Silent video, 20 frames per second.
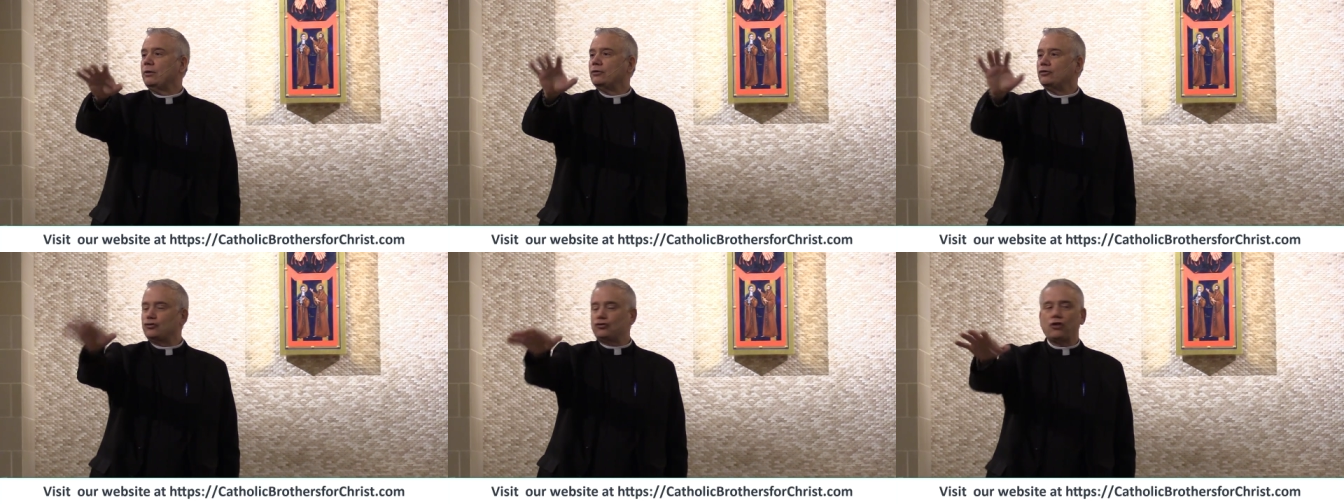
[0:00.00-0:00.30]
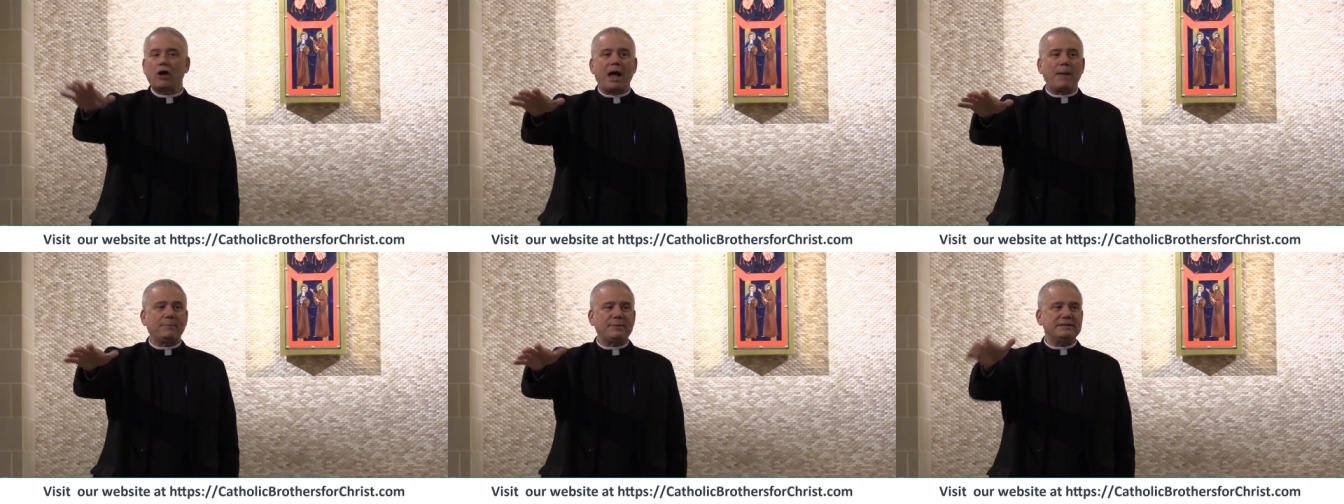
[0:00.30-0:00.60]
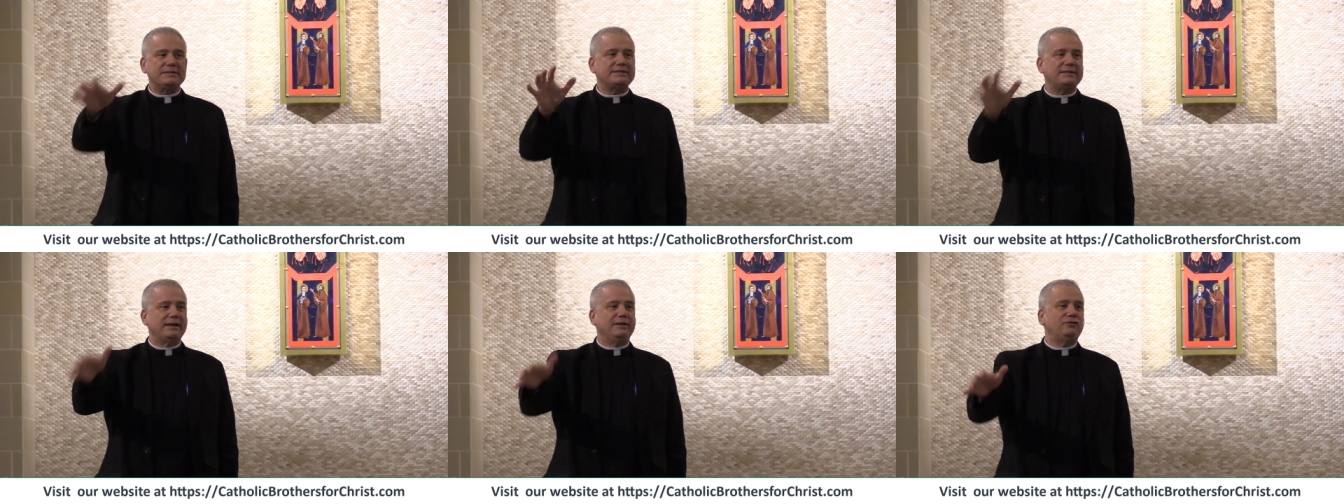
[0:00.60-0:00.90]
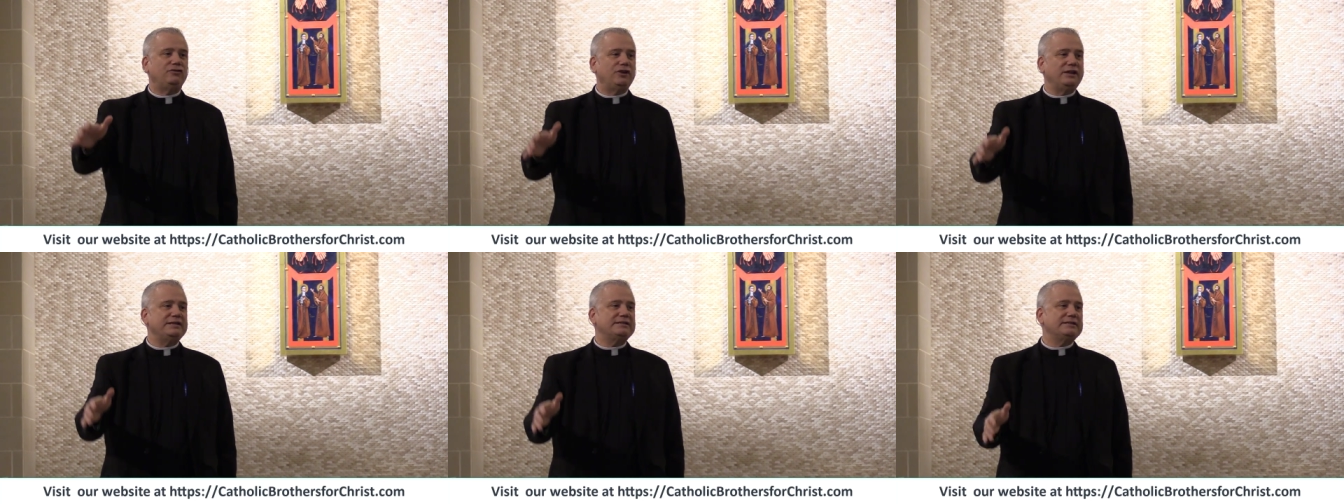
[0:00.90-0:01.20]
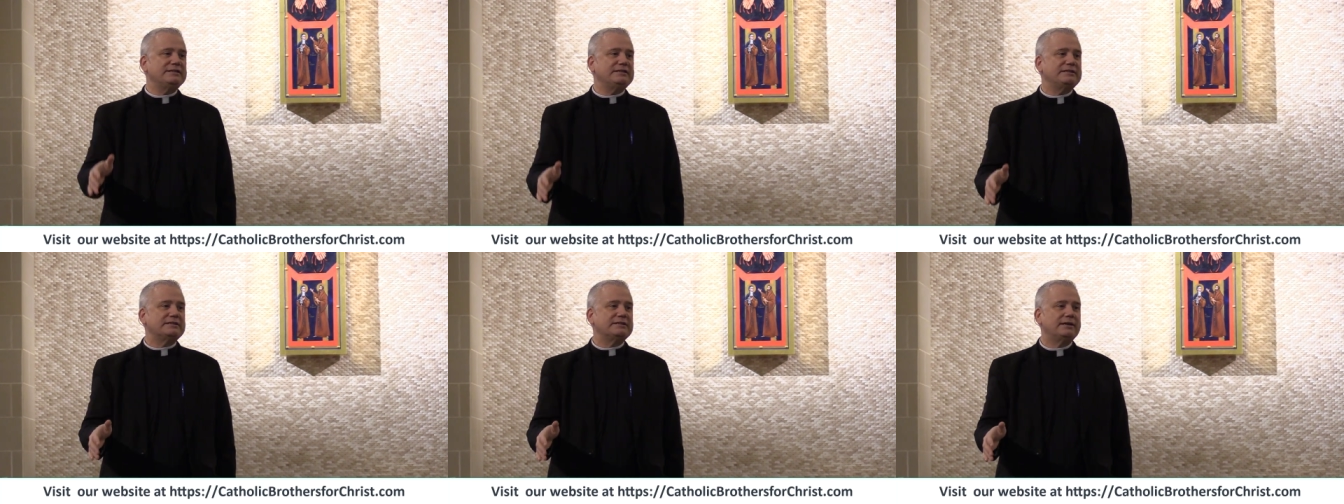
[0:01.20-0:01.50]
Stop and say,
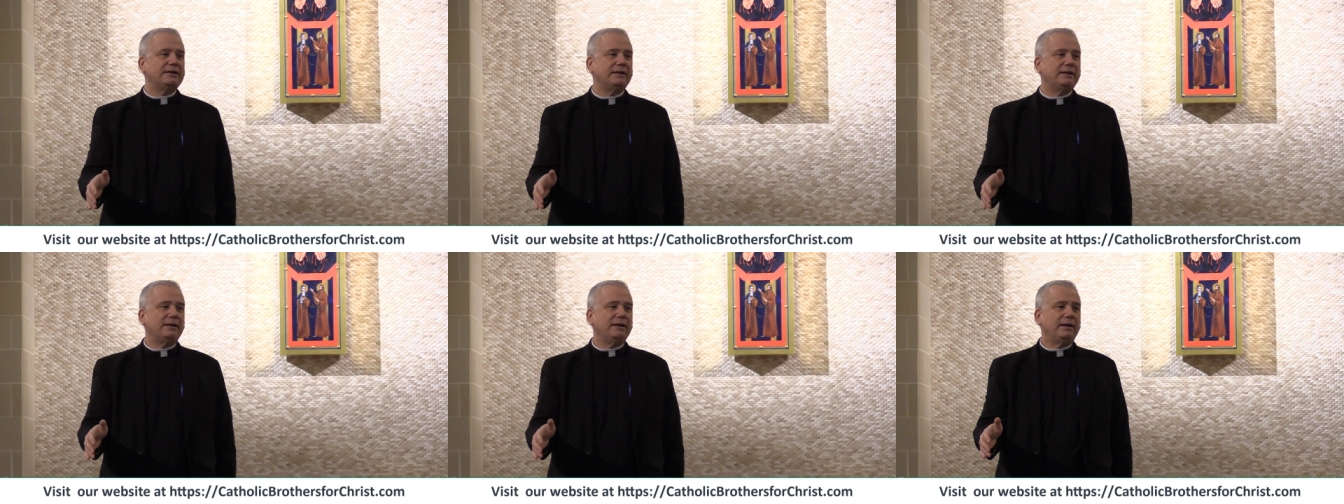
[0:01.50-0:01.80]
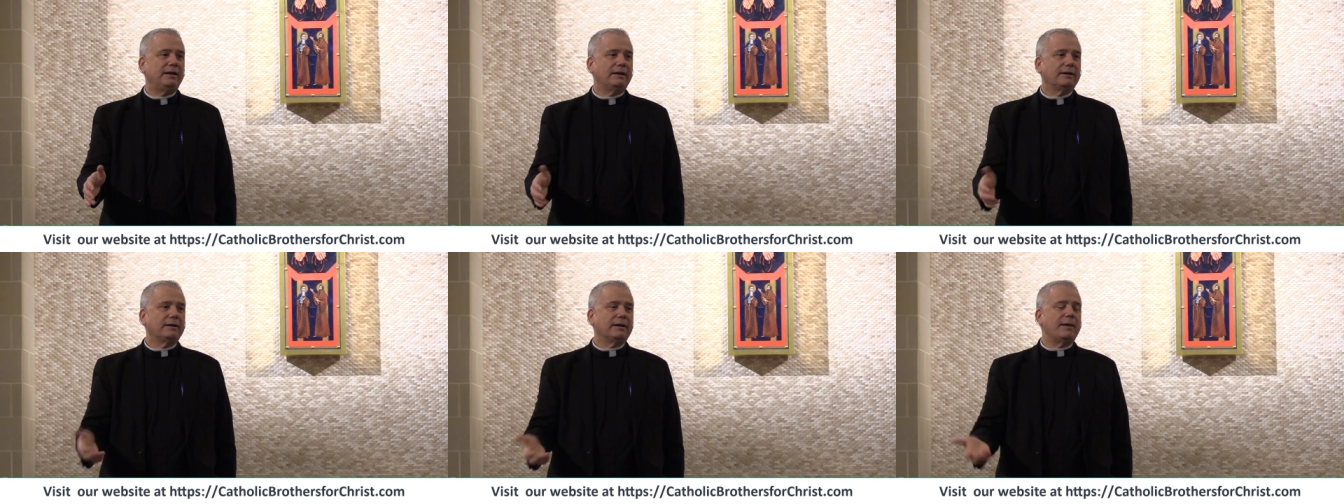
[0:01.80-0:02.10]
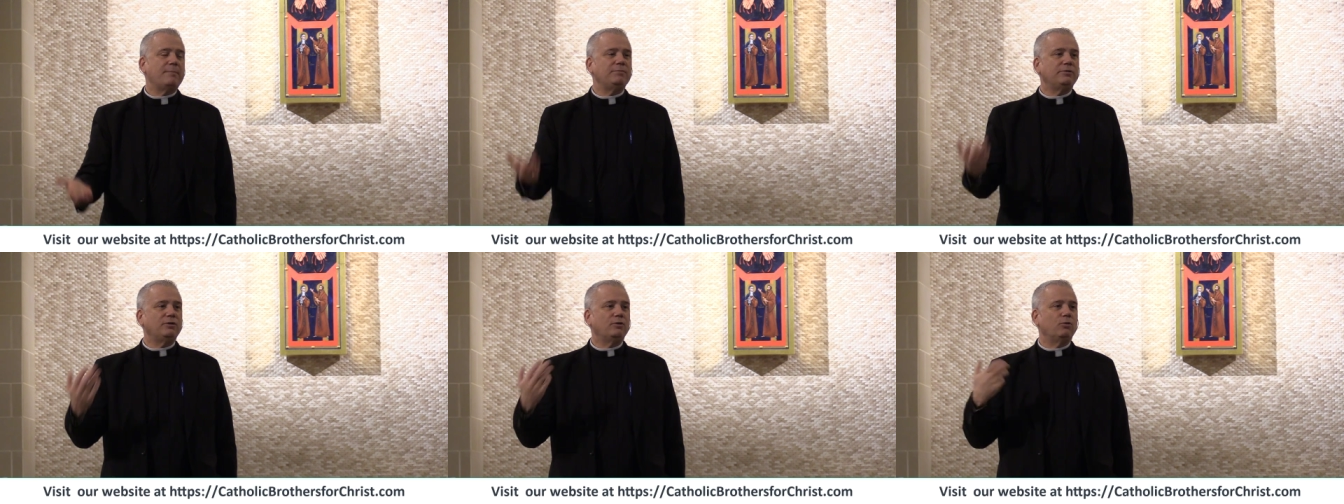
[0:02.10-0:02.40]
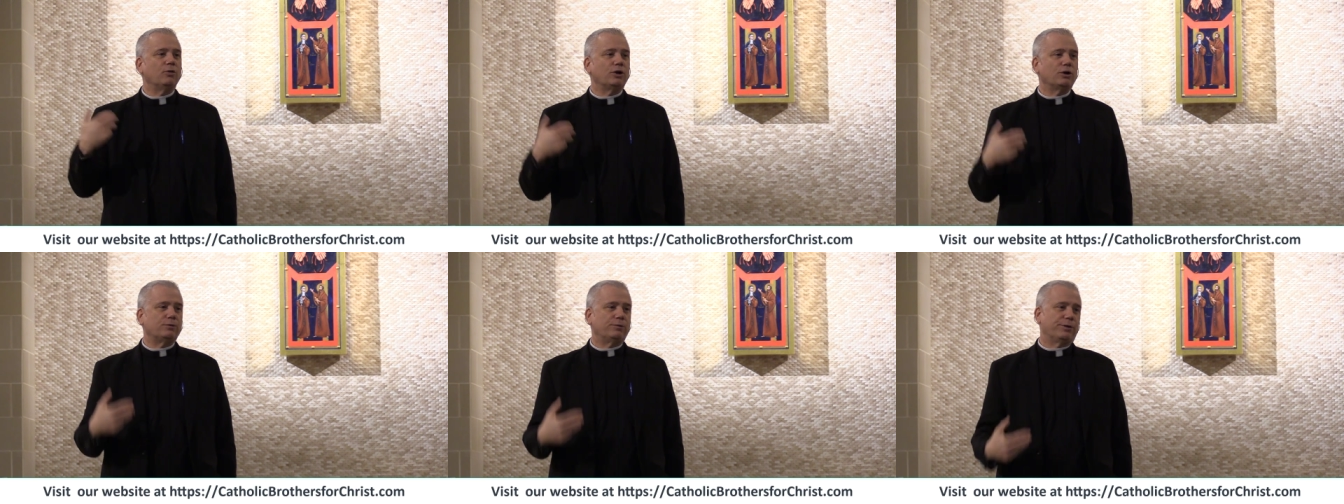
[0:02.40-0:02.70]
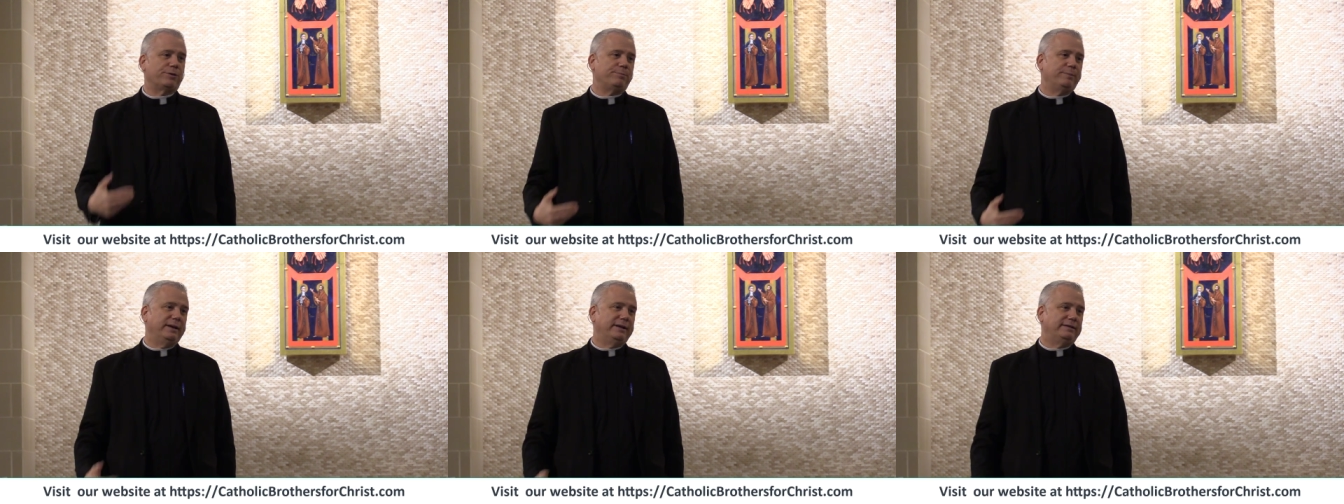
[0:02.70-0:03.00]
Jesus, come to work
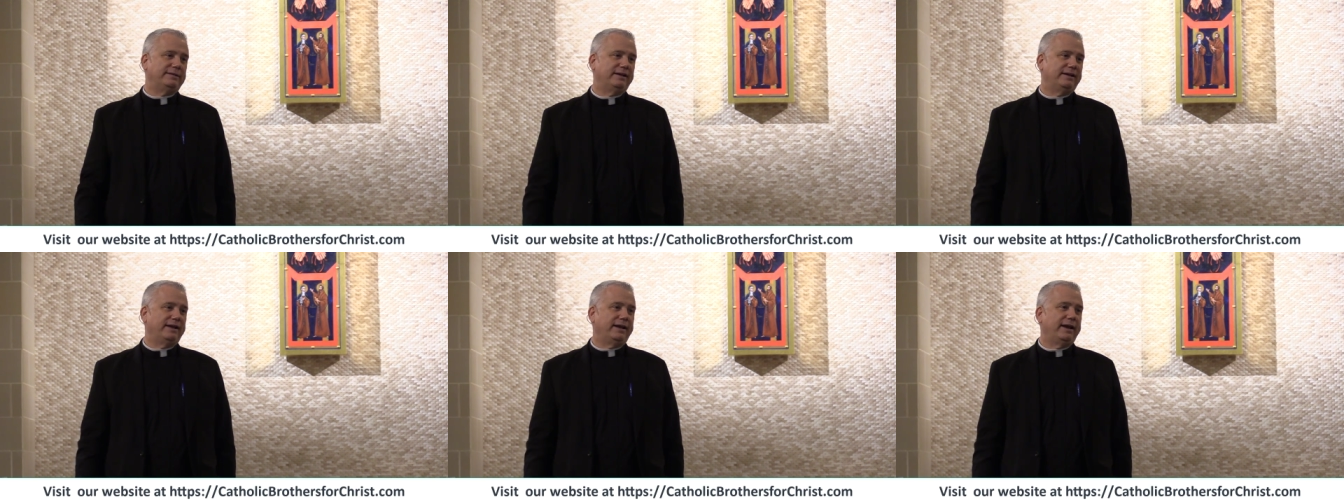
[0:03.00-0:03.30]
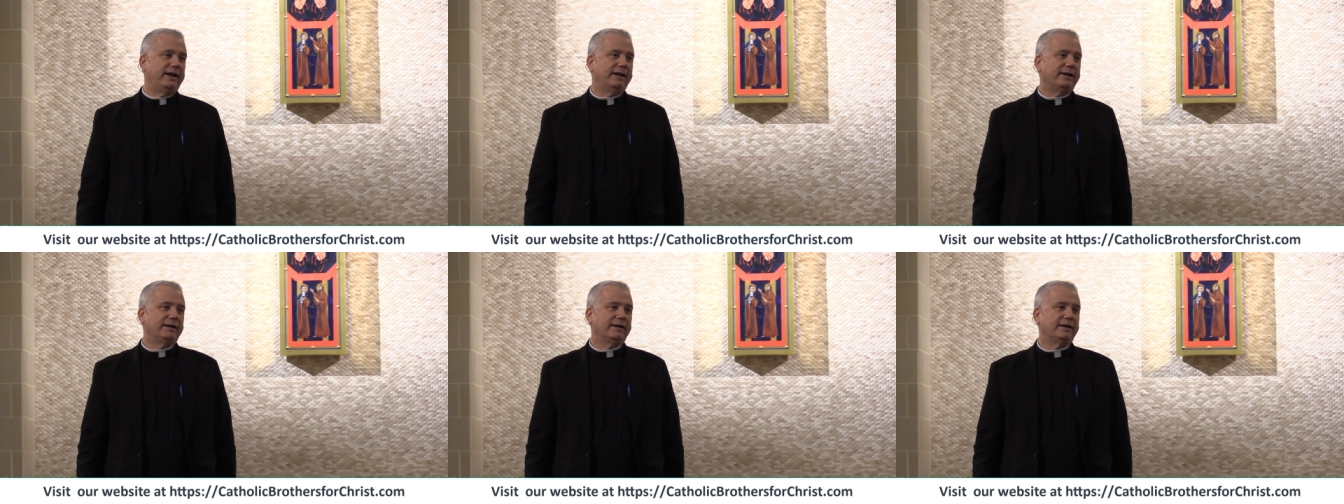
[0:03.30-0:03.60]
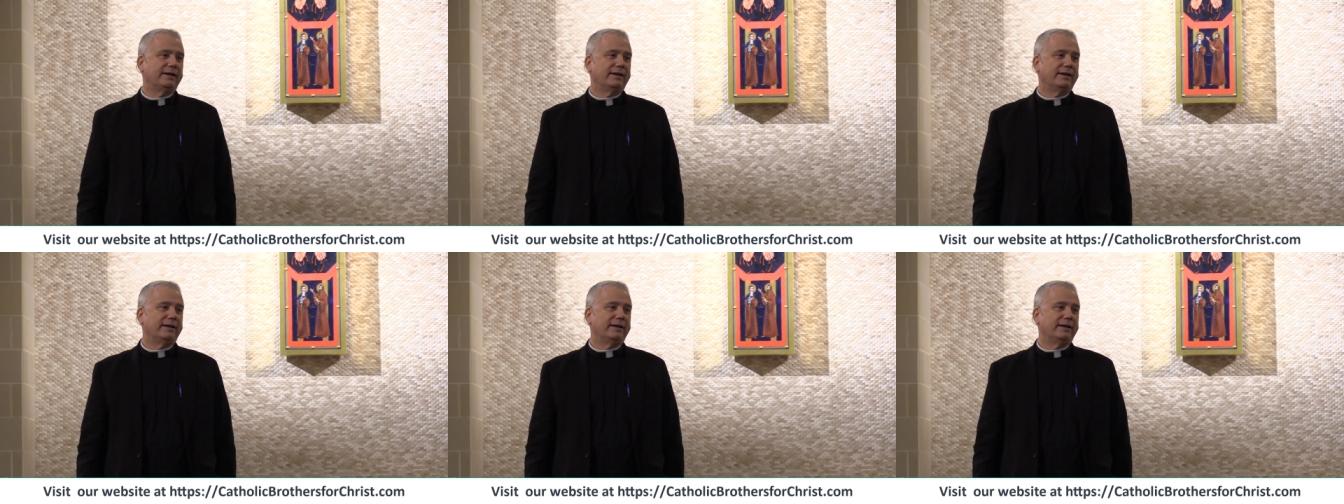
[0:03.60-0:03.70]
with me today.